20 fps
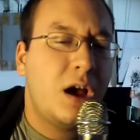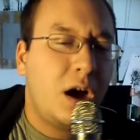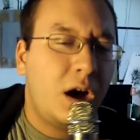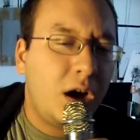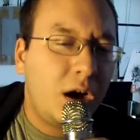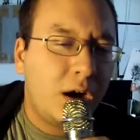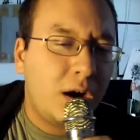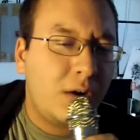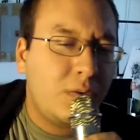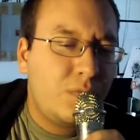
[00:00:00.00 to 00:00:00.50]

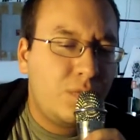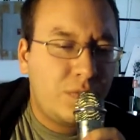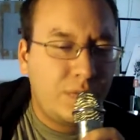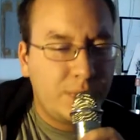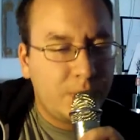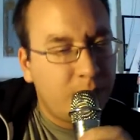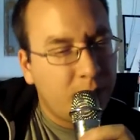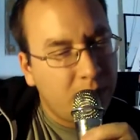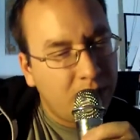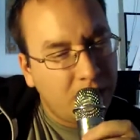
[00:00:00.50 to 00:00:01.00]
of
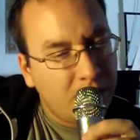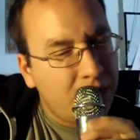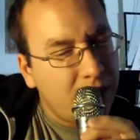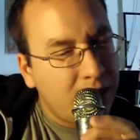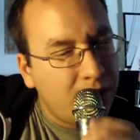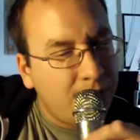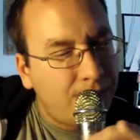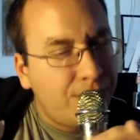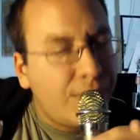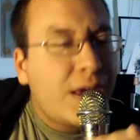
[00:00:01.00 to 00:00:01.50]

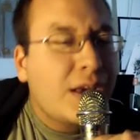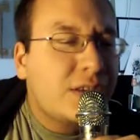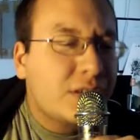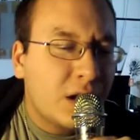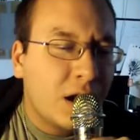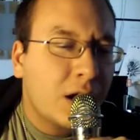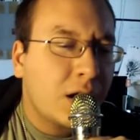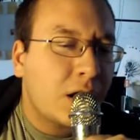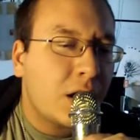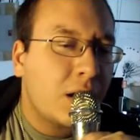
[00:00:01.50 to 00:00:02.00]
the
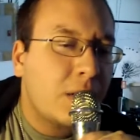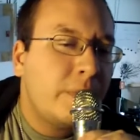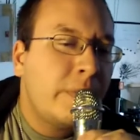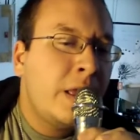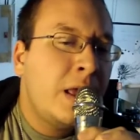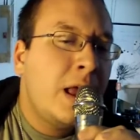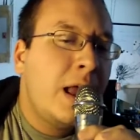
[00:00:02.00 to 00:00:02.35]
facehugger.